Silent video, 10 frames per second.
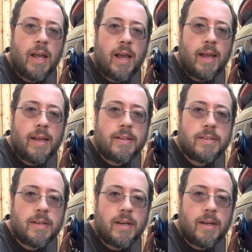
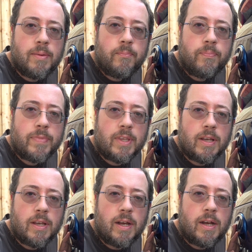And
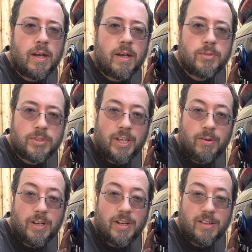I hope to see
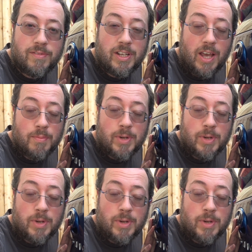you in another video.